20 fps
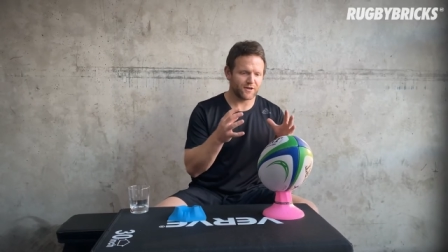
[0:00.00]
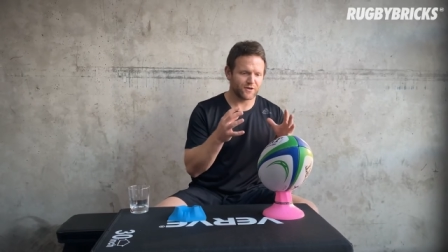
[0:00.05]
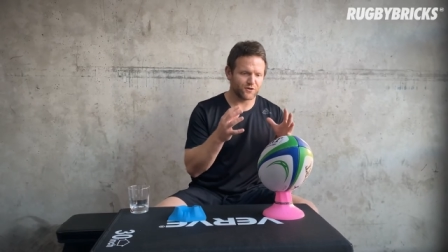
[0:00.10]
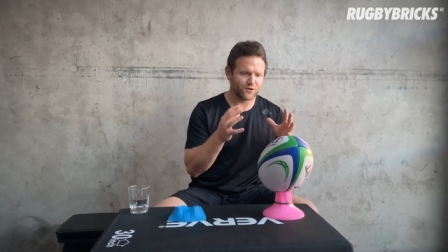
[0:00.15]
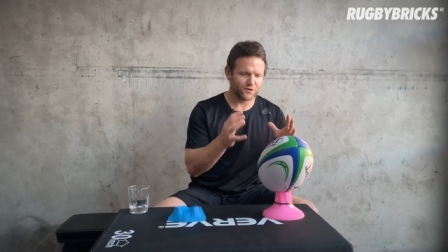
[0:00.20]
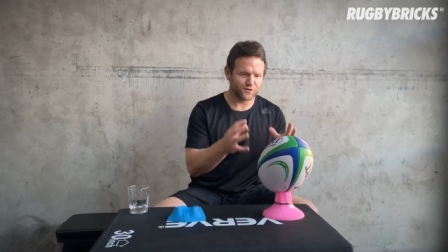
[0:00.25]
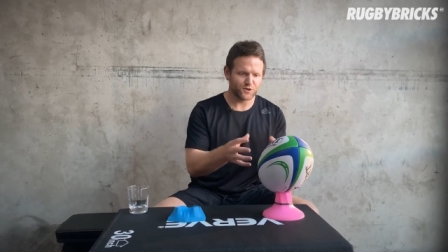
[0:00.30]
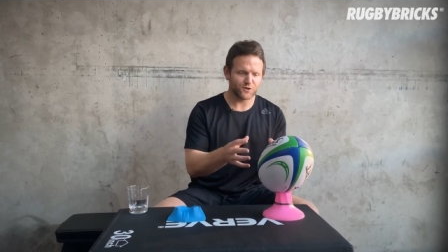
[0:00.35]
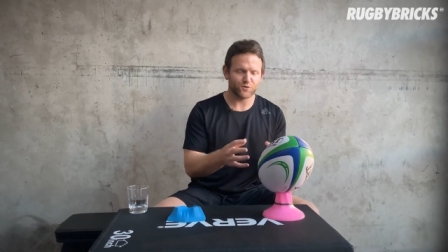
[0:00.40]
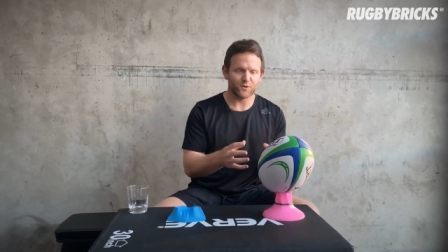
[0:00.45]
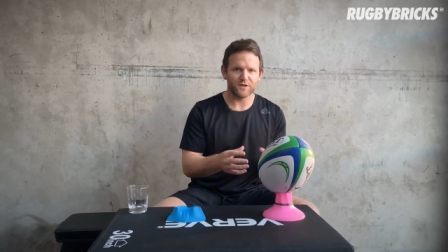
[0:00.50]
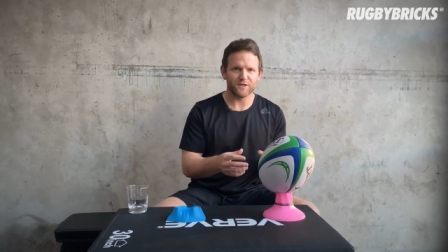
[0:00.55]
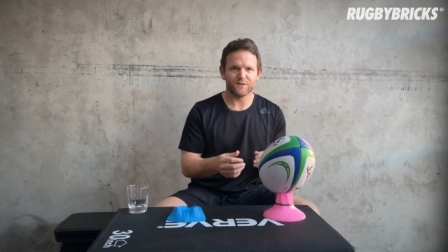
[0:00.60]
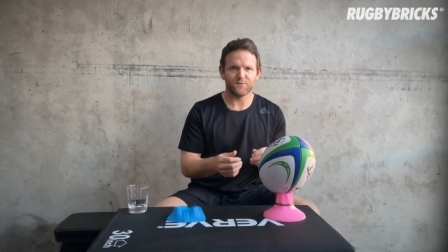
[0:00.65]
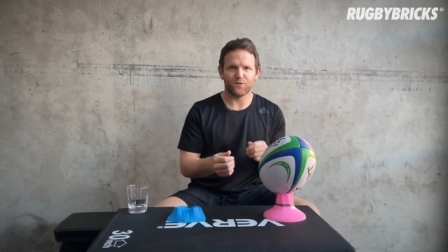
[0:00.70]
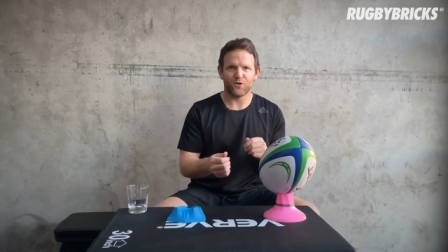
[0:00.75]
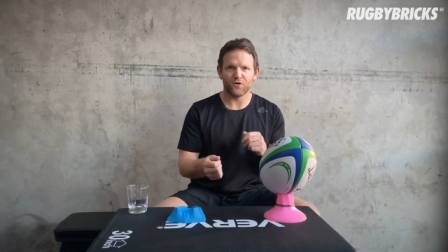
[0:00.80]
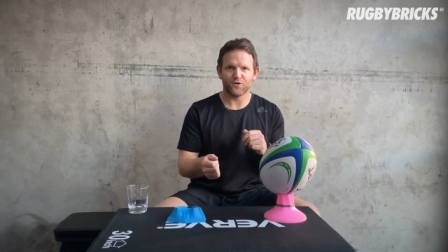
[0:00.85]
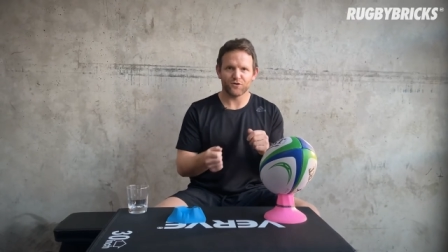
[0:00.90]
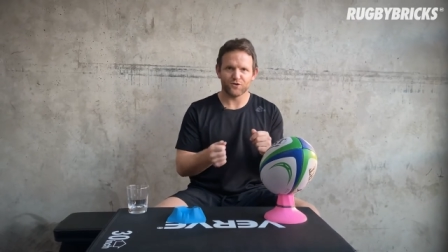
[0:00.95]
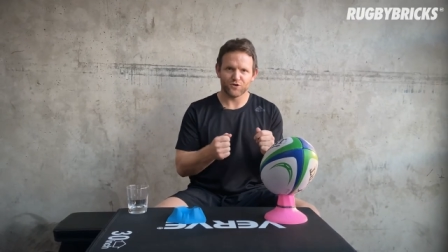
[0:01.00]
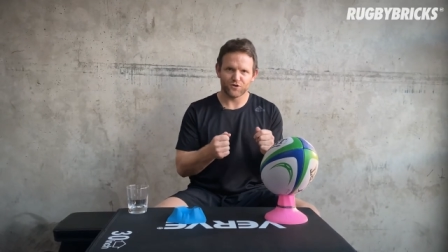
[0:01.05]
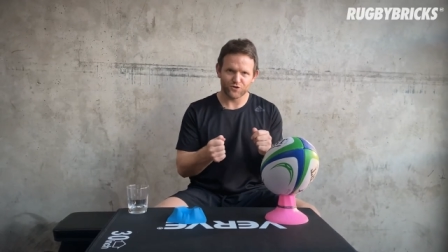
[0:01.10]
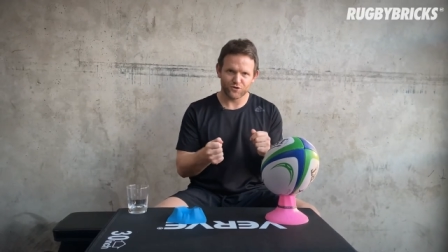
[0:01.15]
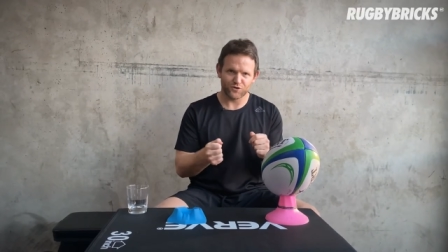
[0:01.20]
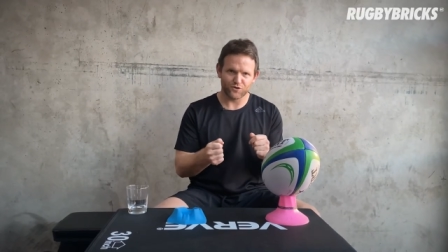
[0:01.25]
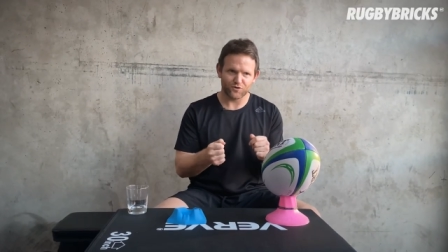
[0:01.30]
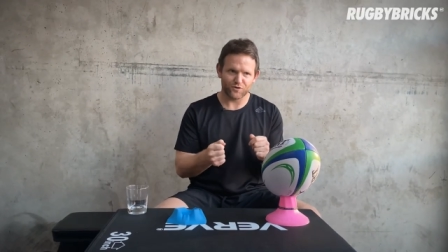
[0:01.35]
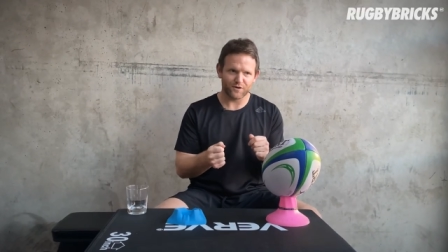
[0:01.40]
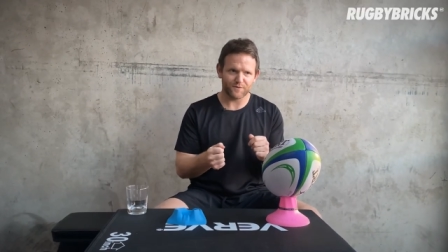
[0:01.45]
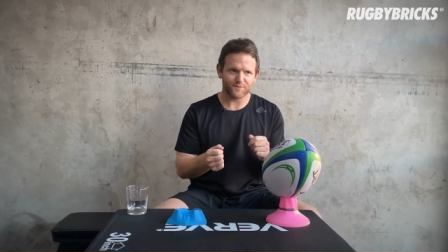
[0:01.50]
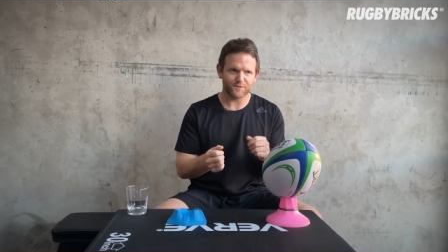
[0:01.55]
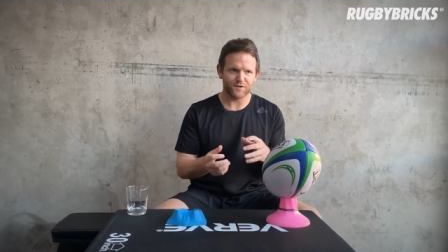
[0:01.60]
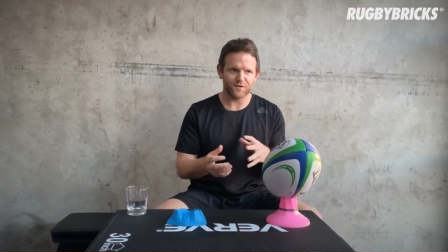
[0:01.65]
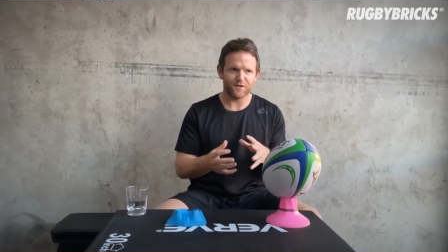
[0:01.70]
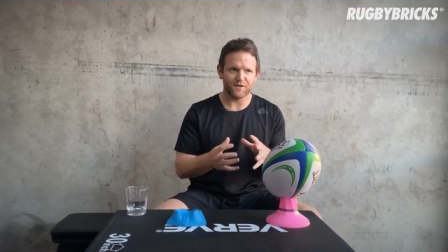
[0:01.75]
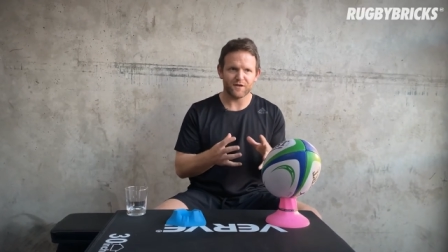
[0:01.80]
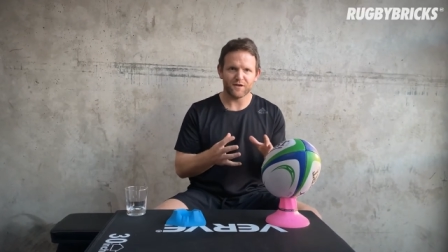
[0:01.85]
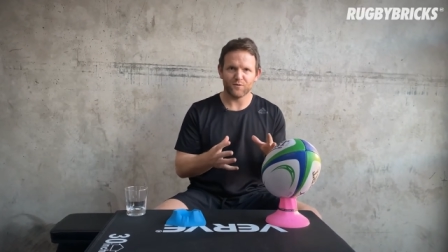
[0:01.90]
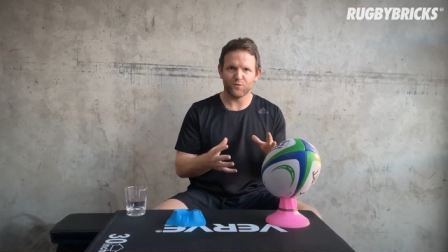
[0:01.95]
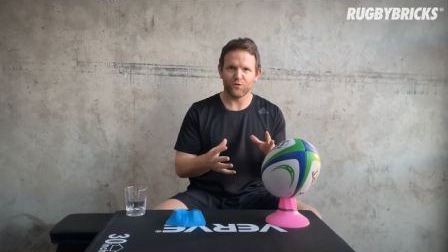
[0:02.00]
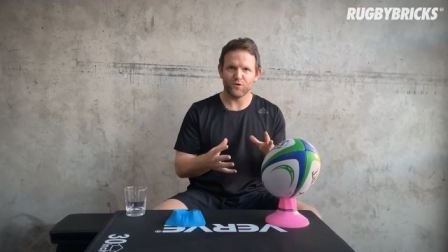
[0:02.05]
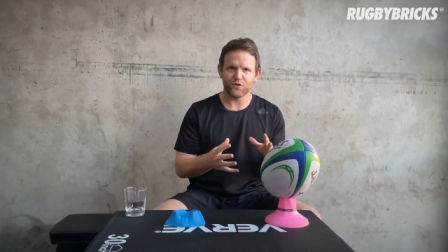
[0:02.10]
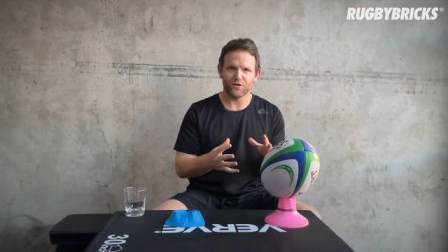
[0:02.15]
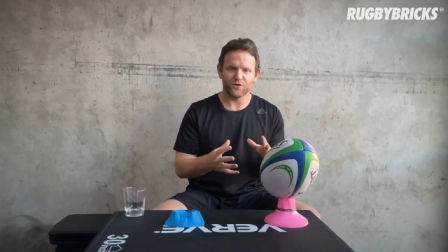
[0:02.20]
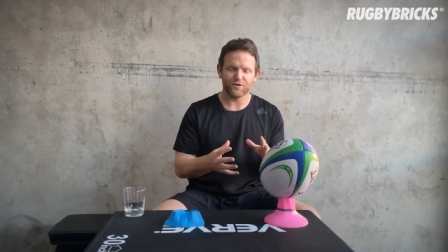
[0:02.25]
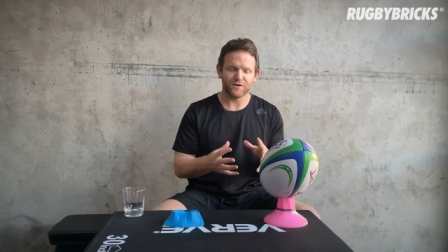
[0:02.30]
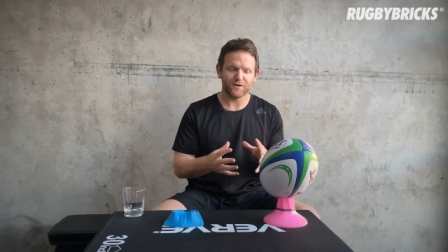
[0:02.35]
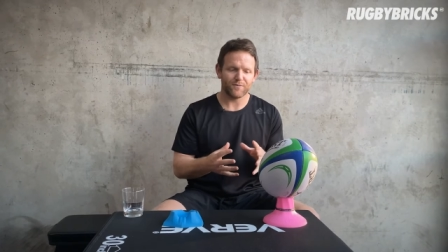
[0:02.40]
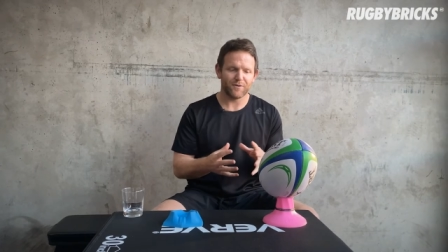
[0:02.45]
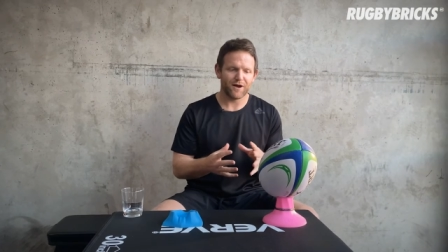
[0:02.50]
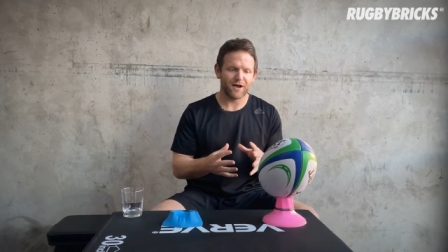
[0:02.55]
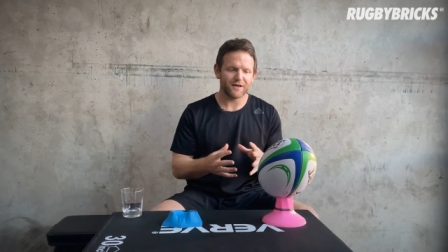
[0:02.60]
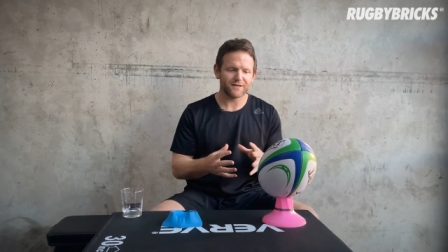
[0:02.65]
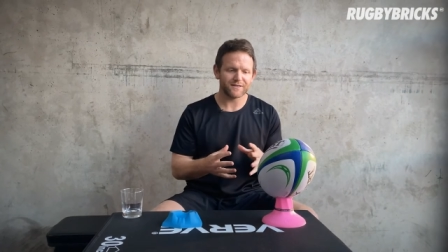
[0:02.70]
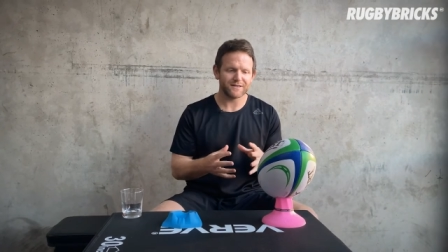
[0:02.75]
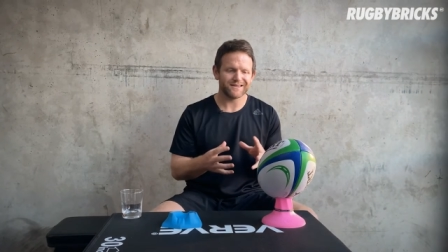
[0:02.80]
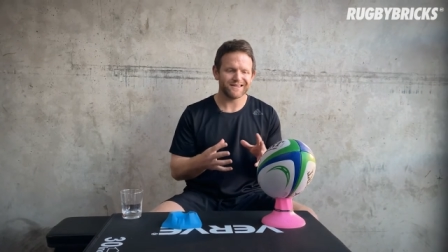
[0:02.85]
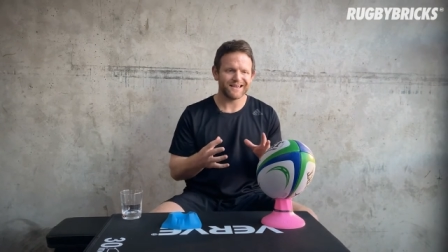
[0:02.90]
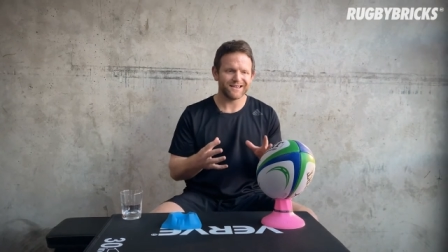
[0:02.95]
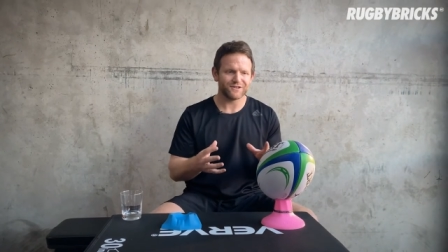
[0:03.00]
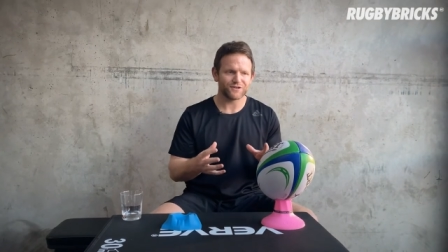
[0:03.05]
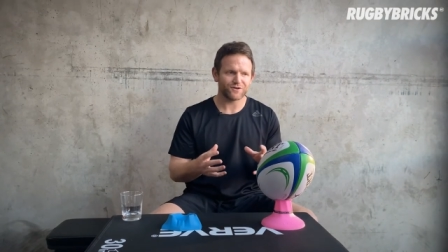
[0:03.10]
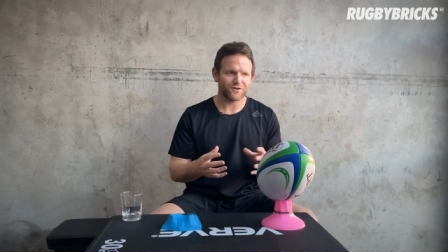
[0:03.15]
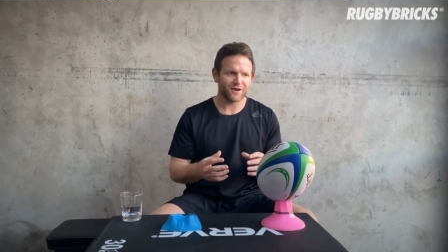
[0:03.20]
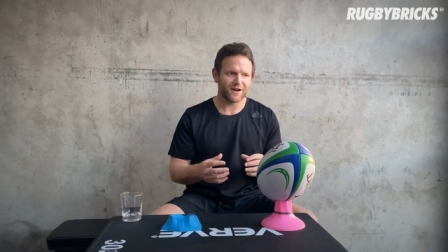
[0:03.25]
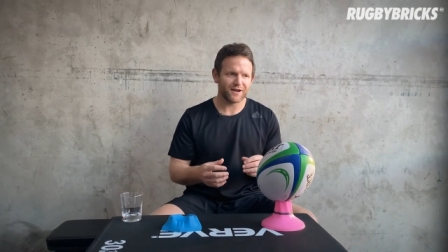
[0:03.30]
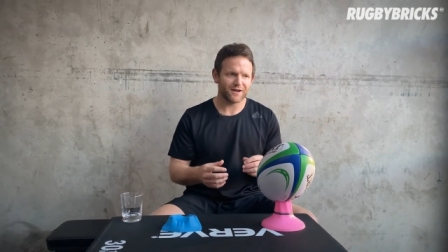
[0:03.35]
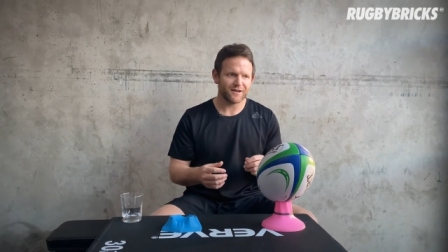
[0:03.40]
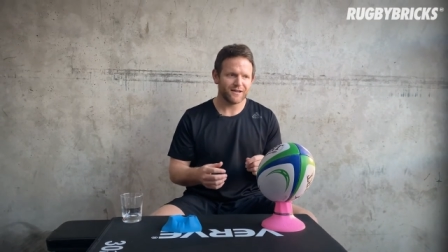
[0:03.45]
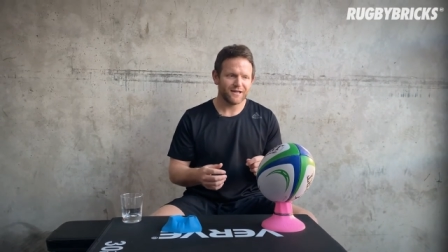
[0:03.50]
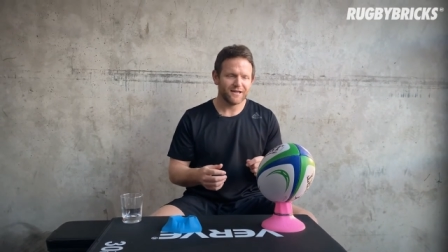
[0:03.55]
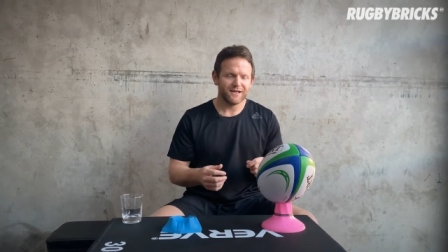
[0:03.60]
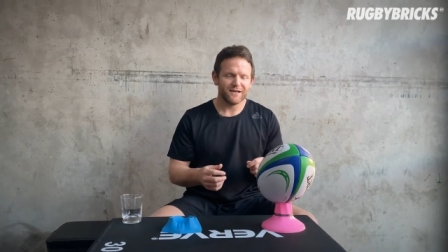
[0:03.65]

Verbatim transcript: a good sweet spot and good grips that you can work on your passing, that's great.